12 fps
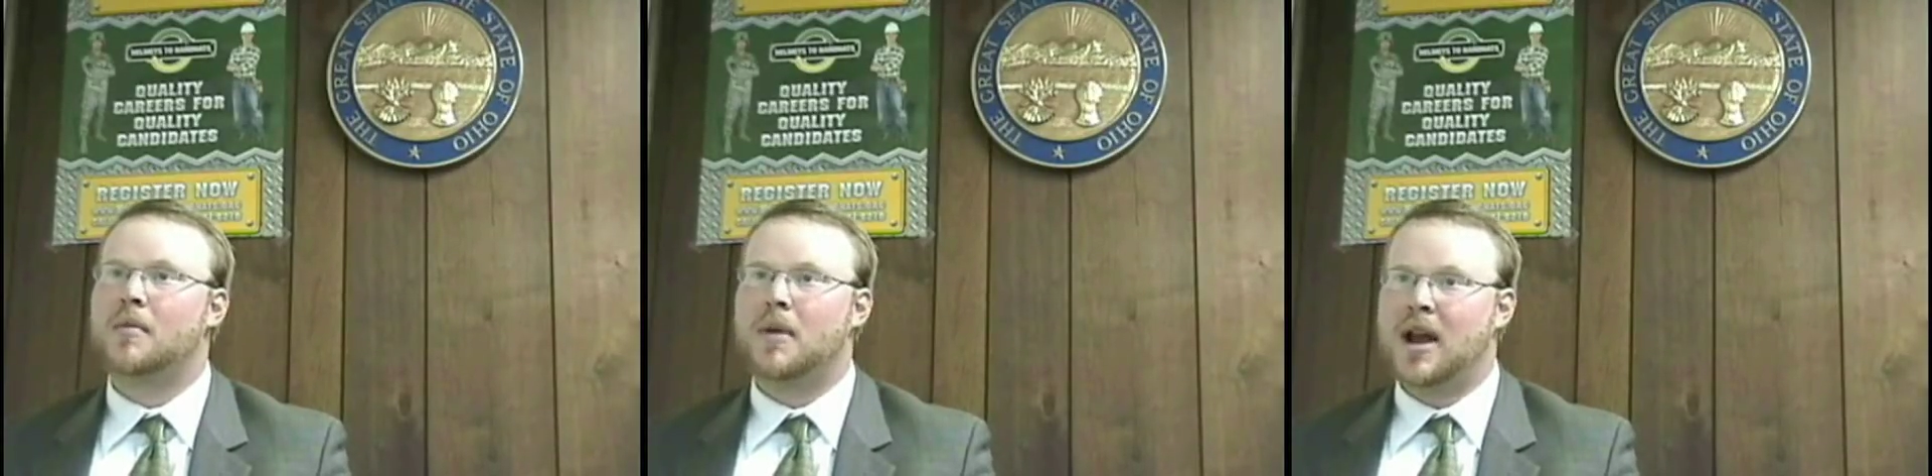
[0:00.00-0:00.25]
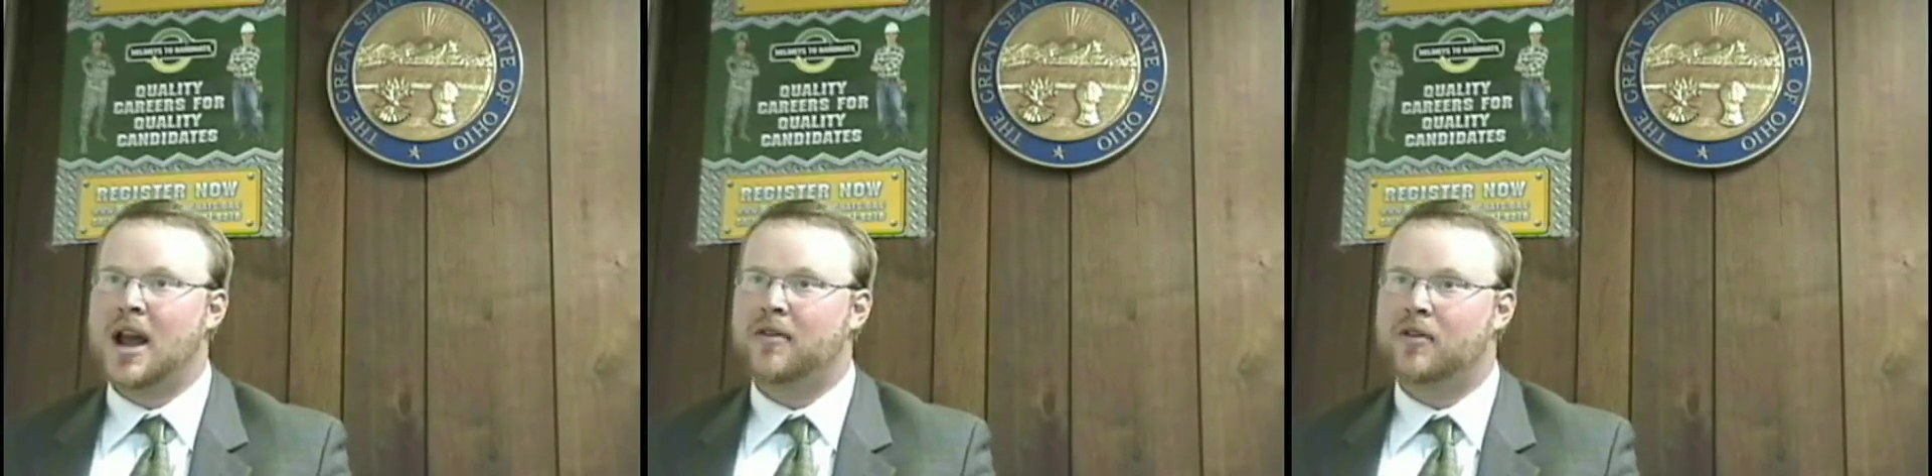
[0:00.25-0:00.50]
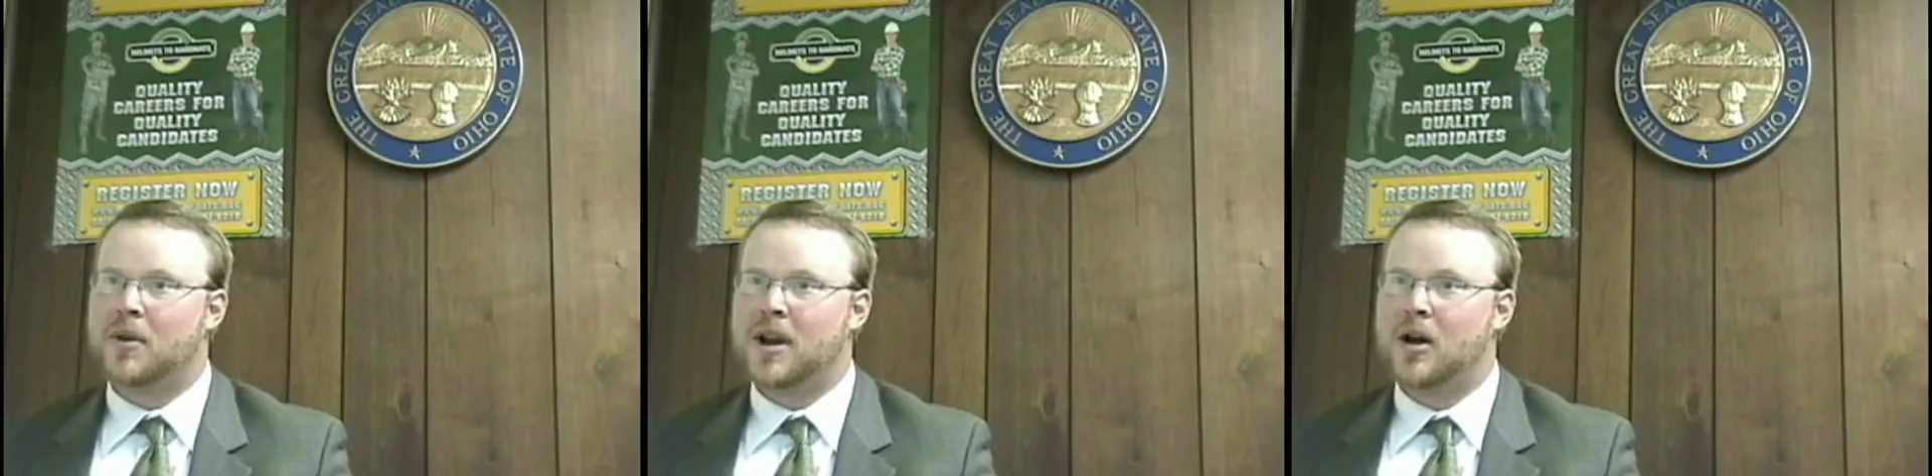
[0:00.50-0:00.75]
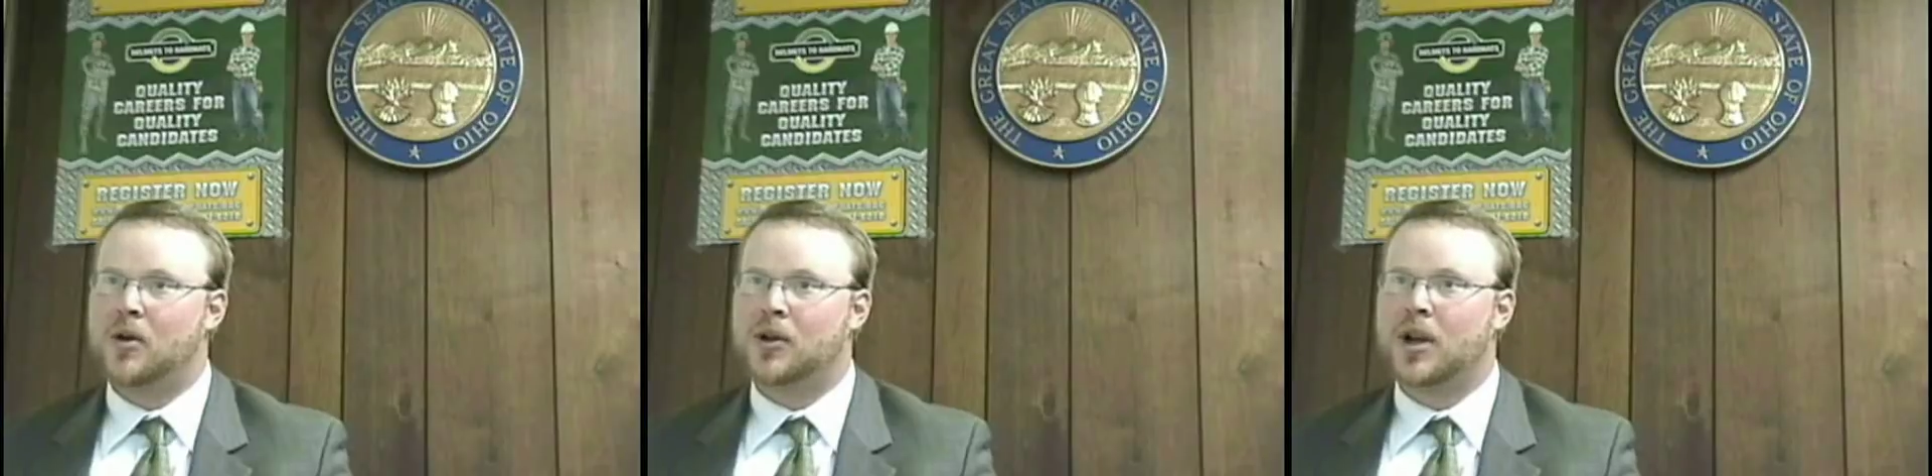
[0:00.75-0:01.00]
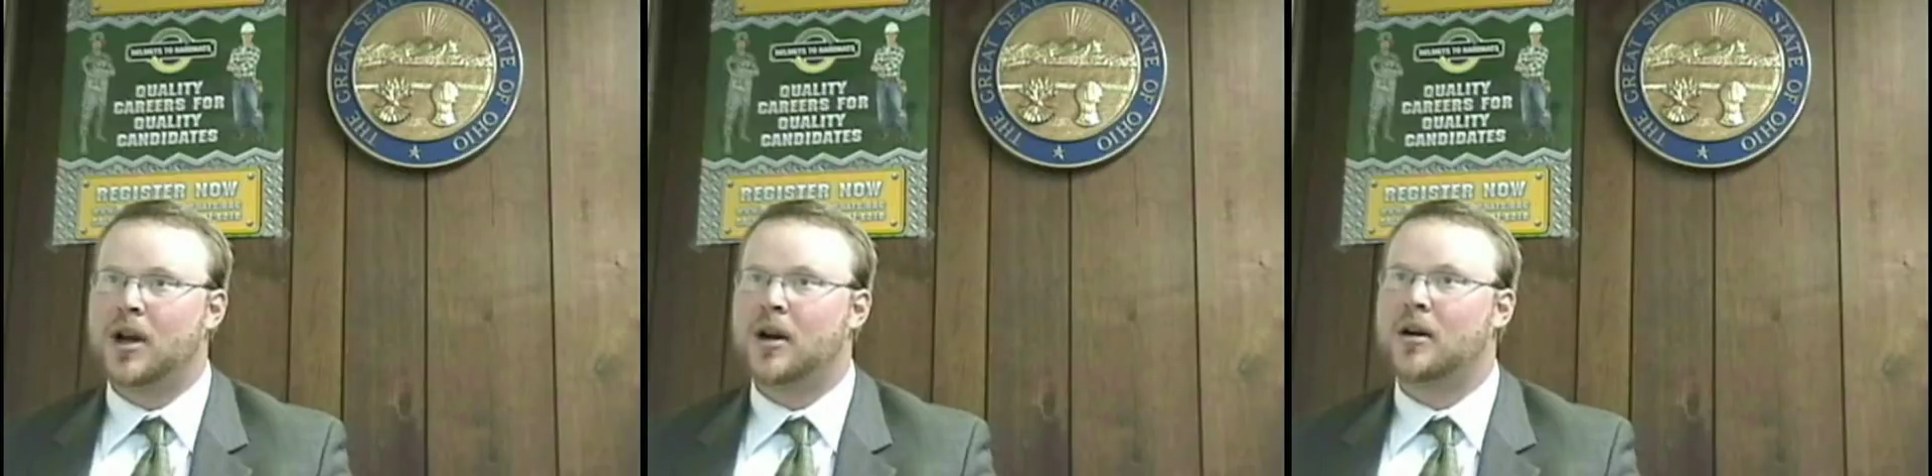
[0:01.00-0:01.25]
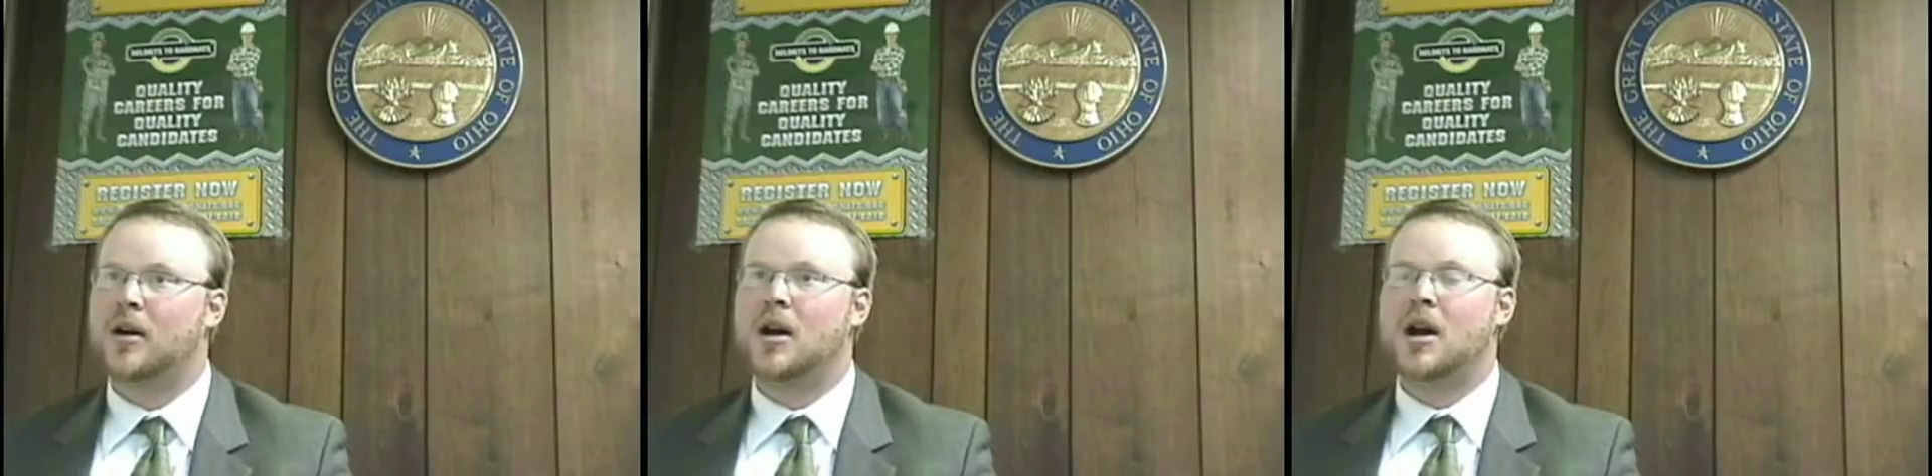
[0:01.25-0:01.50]
by having my health
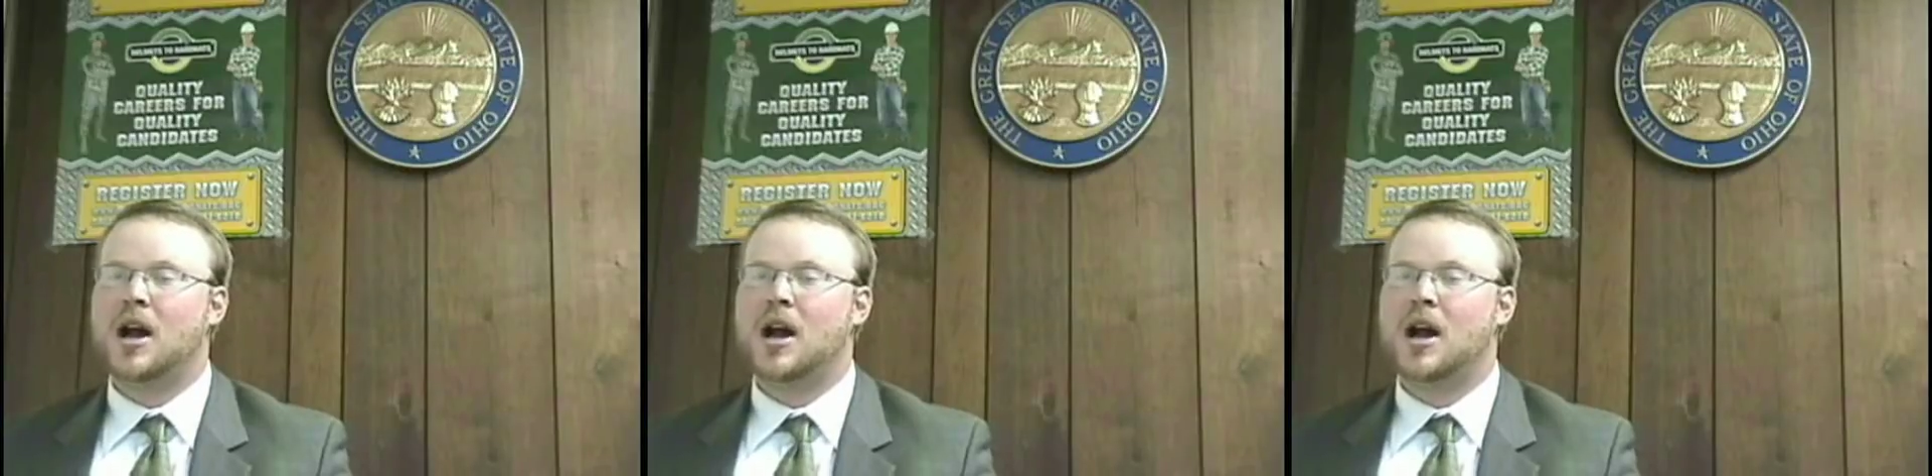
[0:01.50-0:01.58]
care.